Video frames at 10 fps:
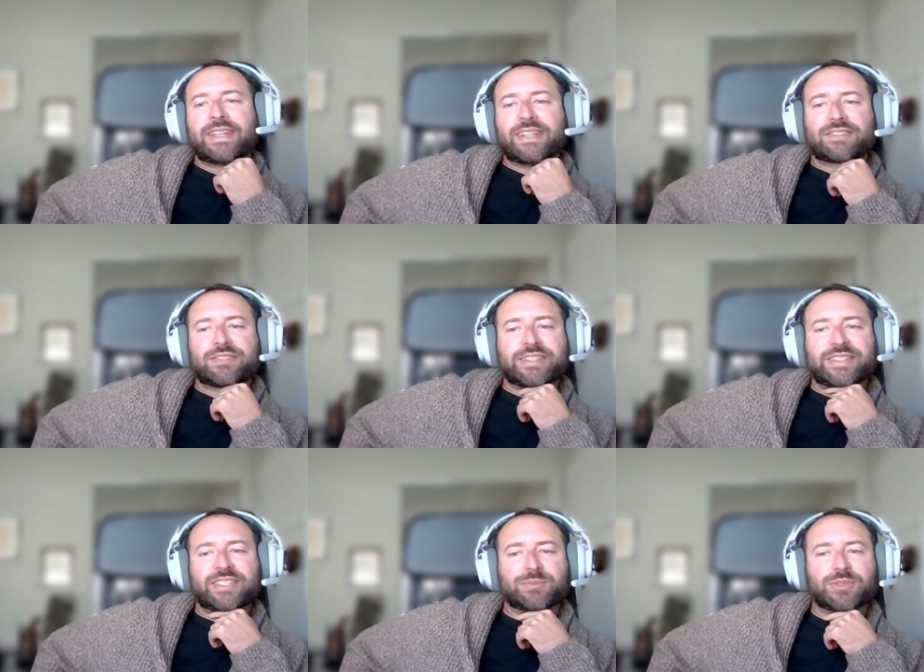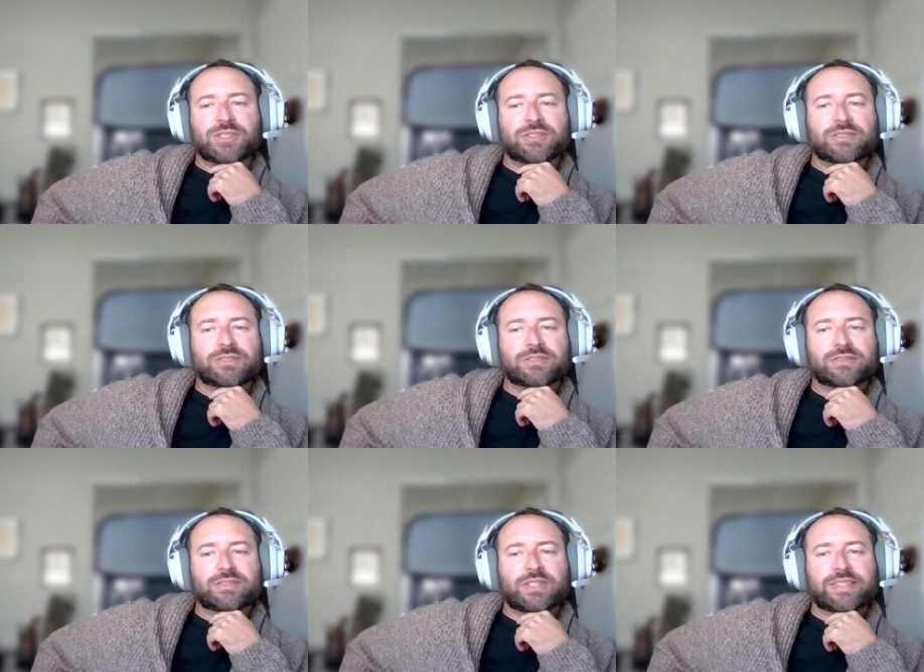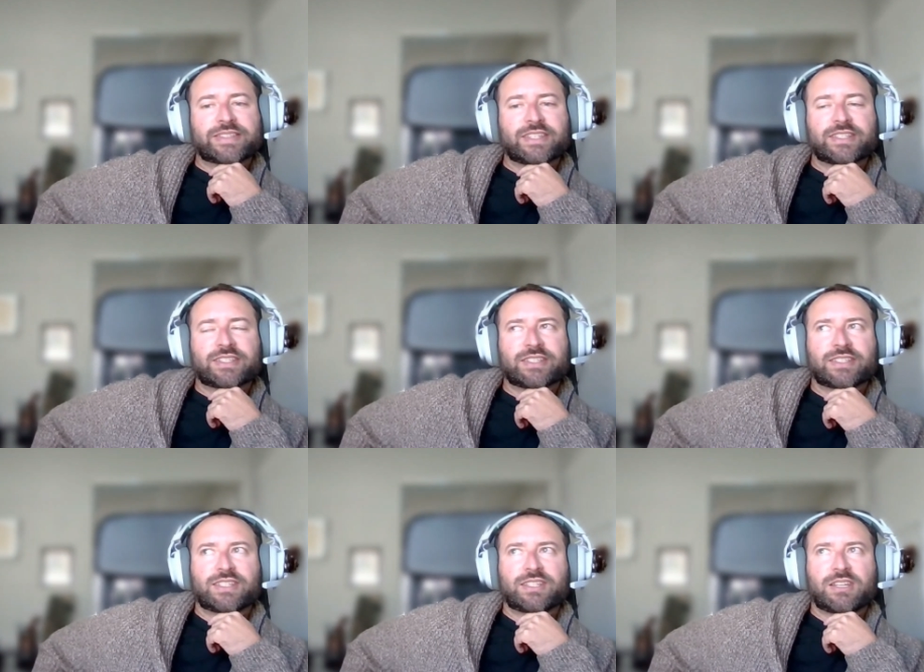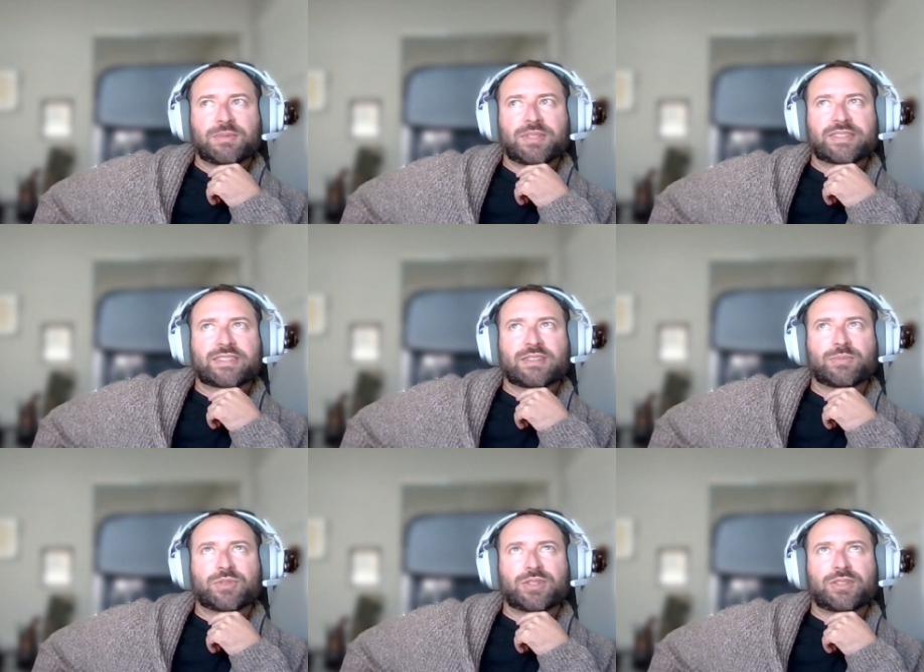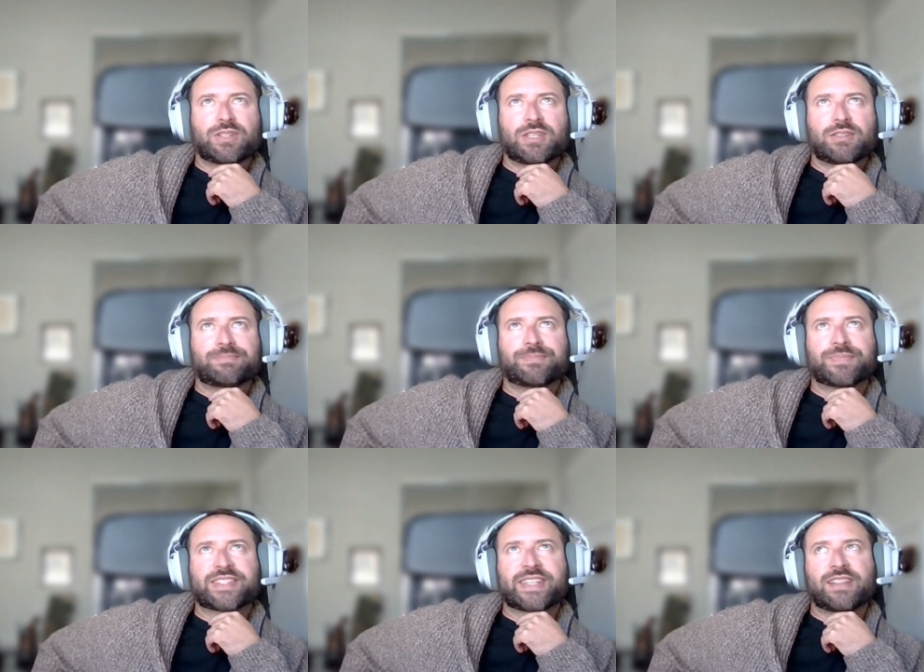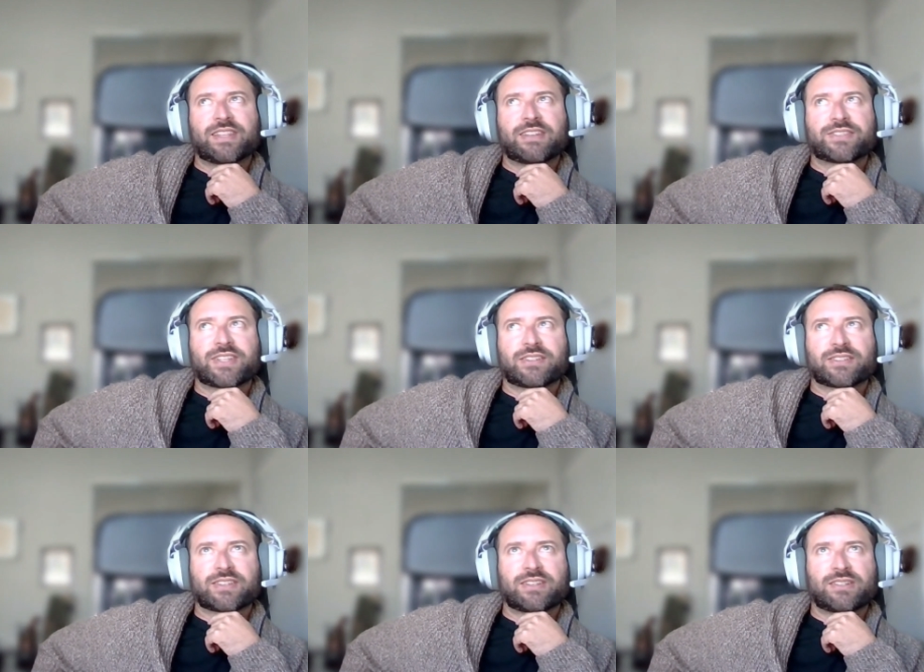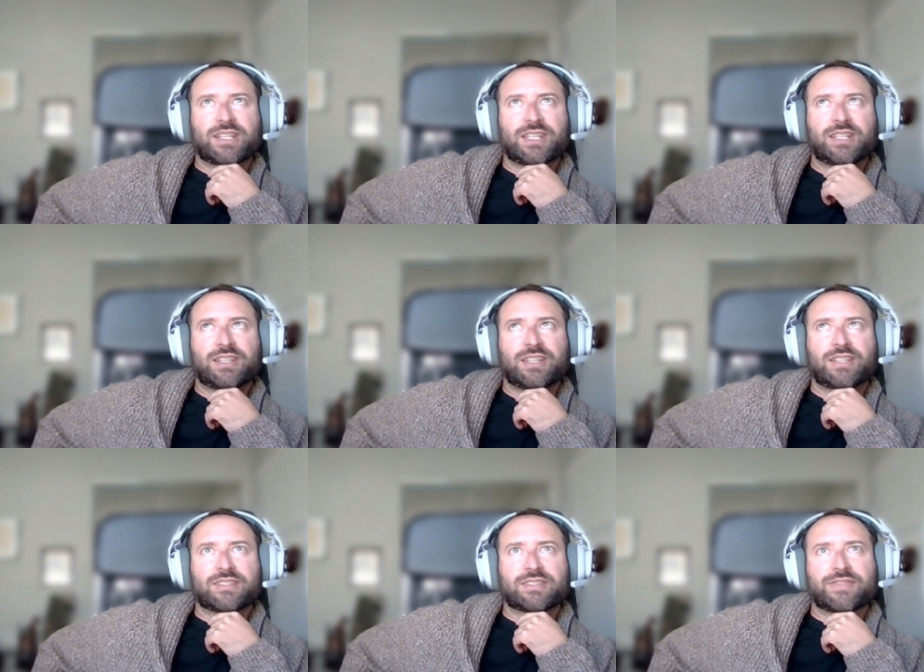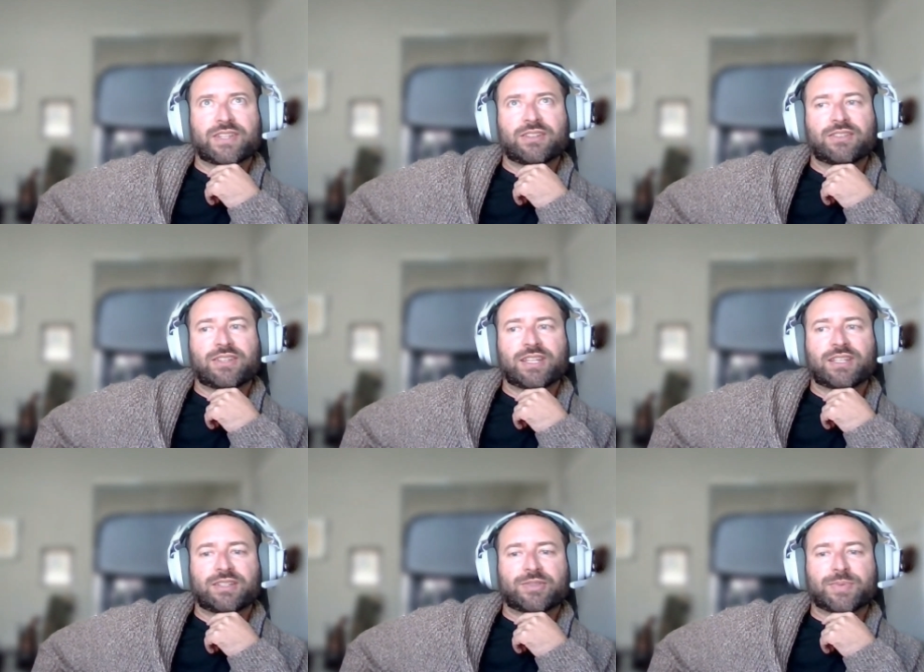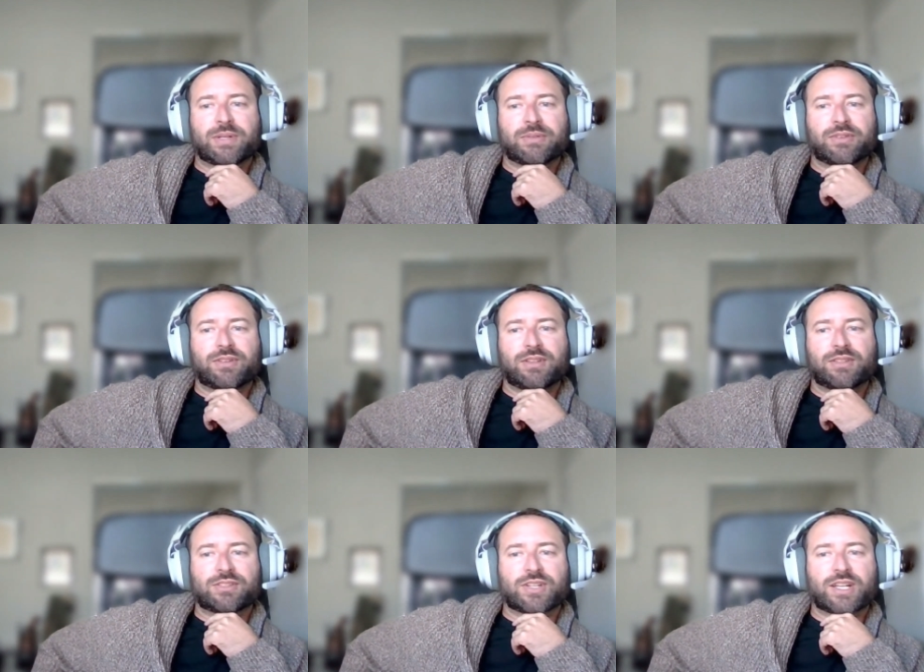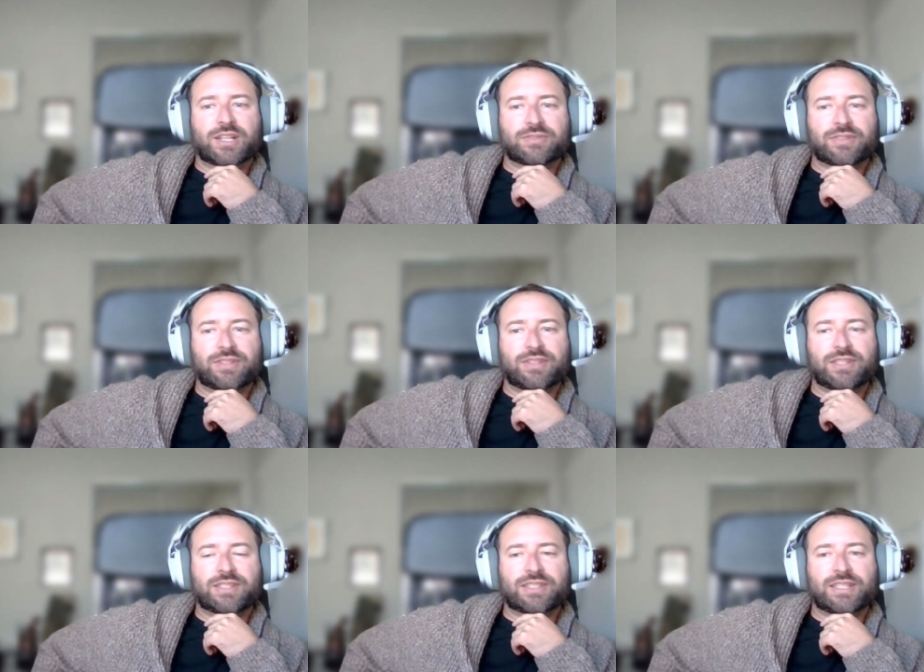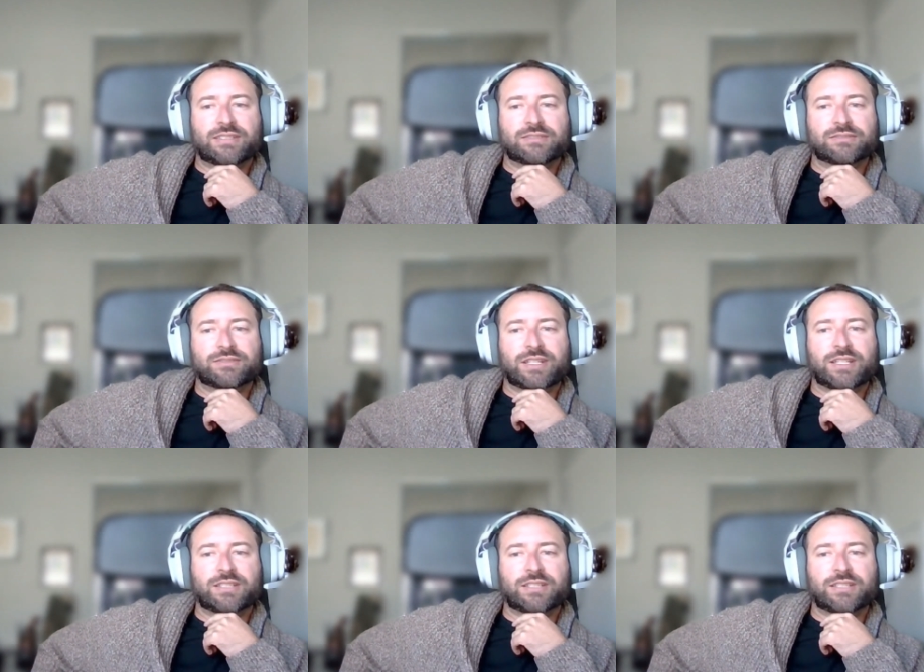is really similar. Essentially, I mean, someone that say the life cycle is 180 days. If I don't like it, it's probably going in the trash within like 10, right?